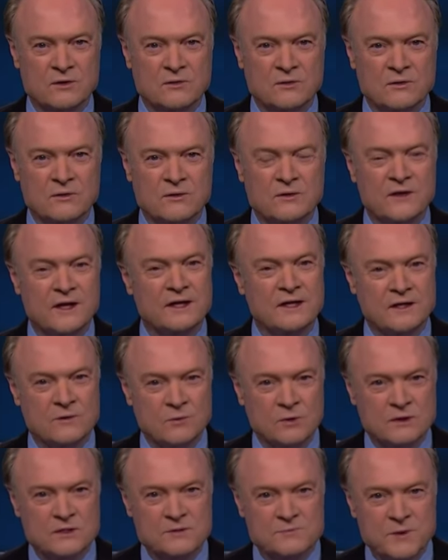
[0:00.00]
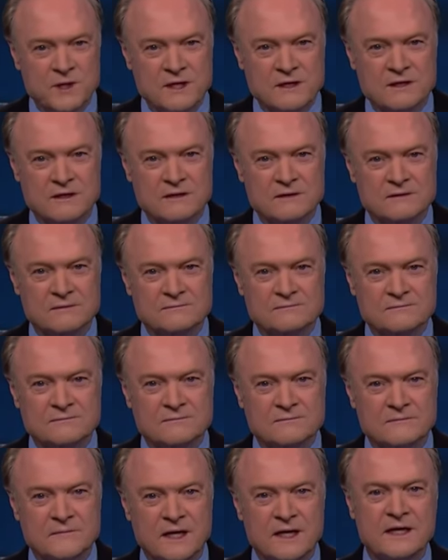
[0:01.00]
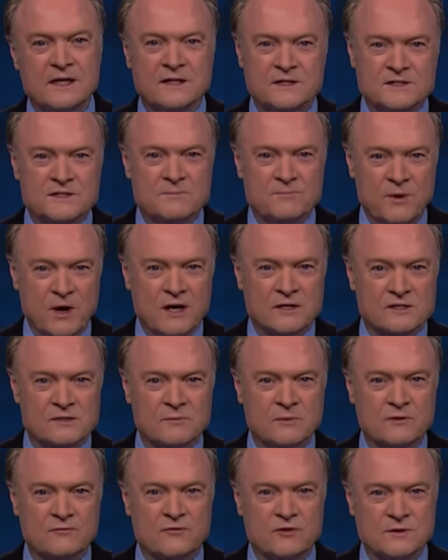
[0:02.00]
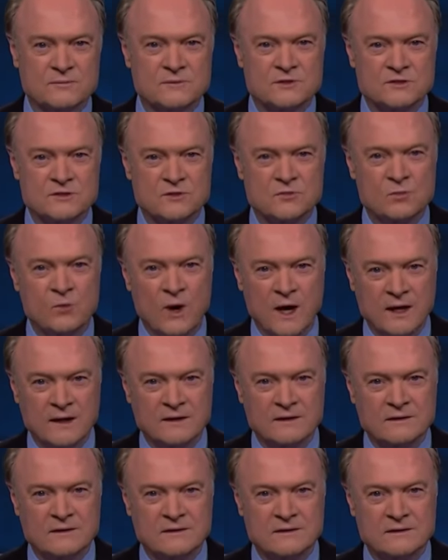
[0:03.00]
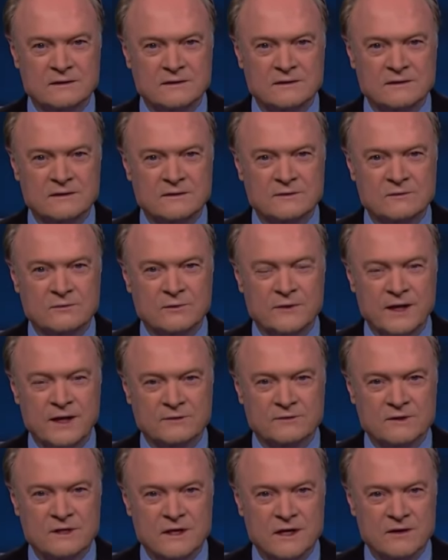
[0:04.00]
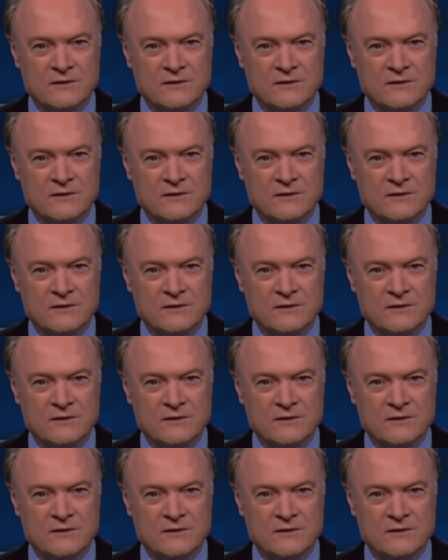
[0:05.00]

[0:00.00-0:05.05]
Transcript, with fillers: know that he will speak and it is impossible for him to do one without